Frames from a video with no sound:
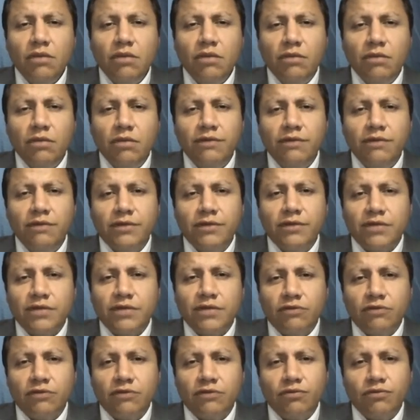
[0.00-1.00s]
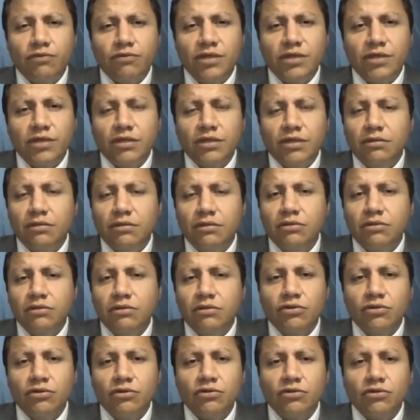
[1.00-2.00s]
many things have to be
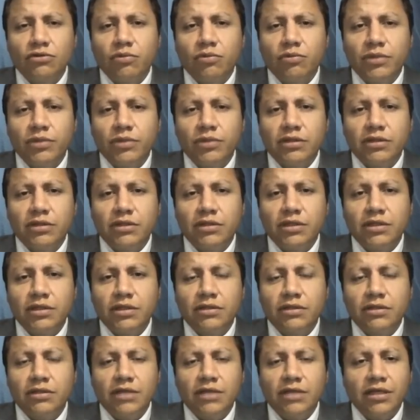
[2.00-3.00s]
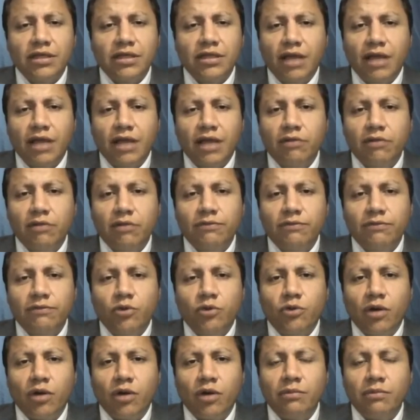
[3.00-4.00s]
just completely taken out of the
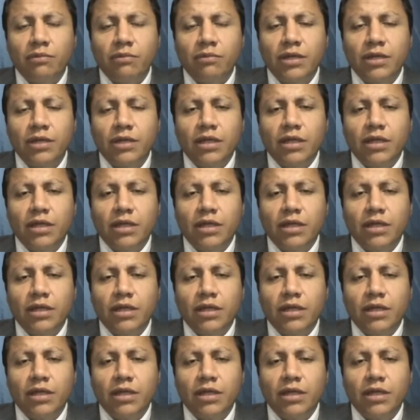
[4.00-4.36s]
program,